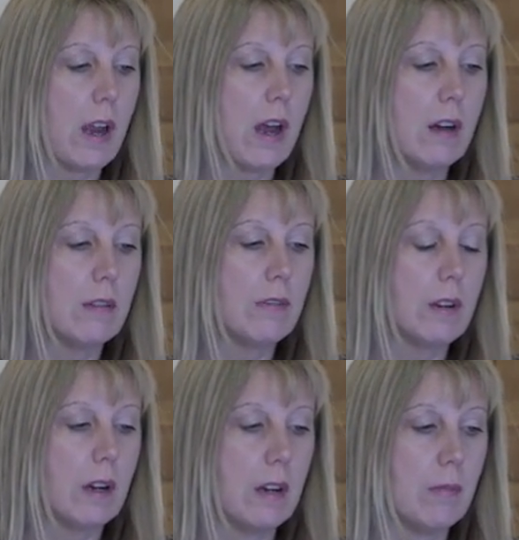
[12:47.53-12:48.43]
we have
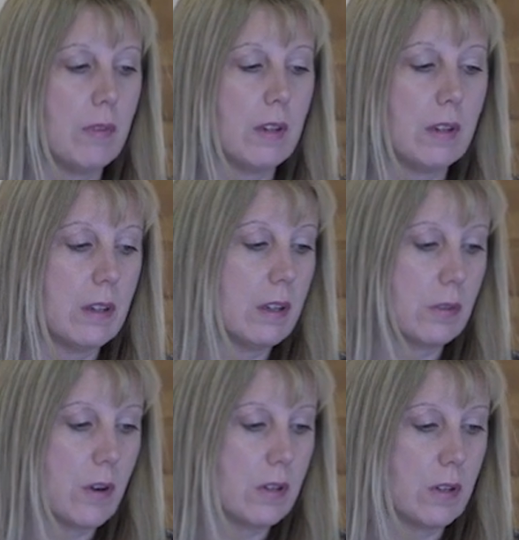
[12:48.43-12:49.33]
that,
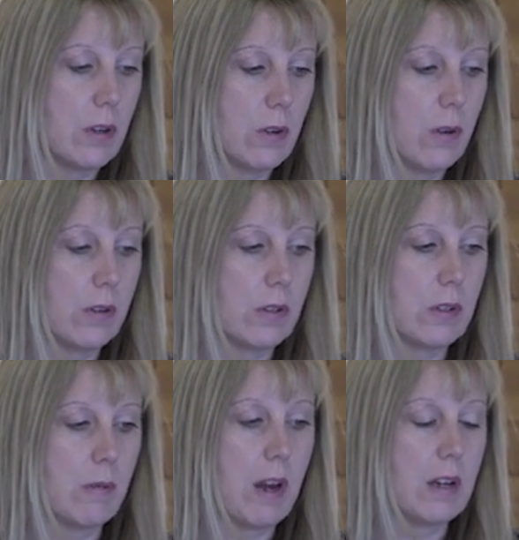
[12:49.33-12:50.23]
as far as I know, no other
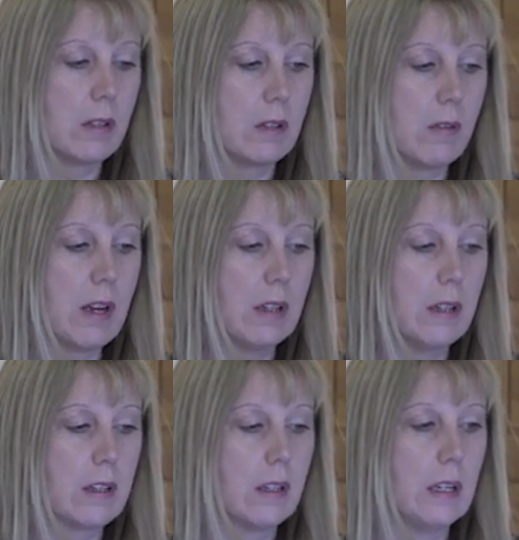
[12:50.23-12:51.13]
system has, is if I
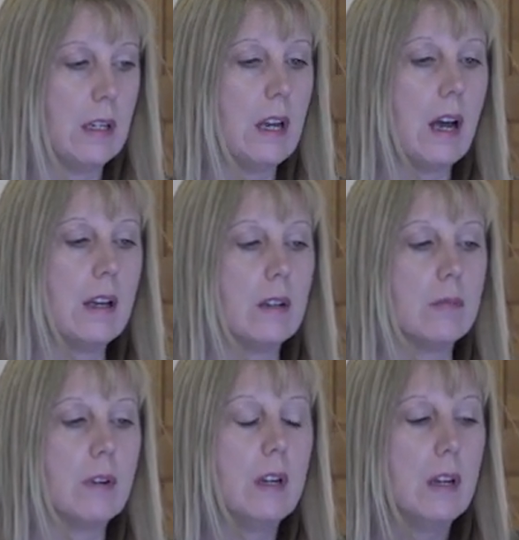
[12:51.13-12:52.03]
click on any item,